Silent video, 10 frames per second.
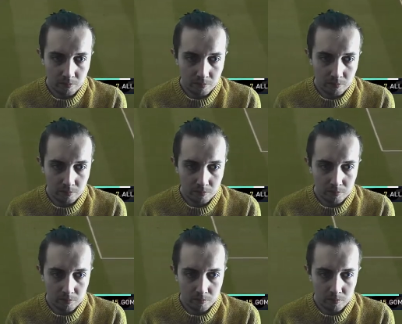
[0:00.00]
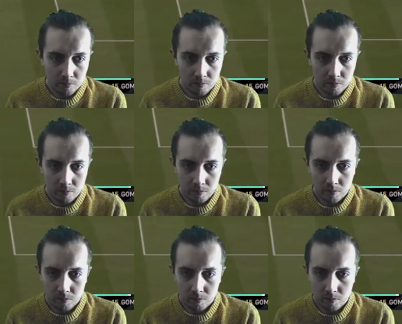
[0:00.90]

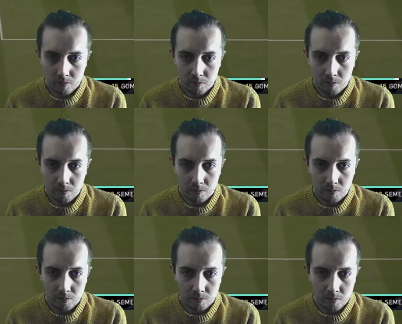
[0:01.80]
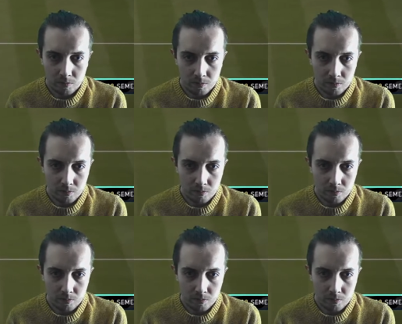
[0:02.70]
Nobody speaks.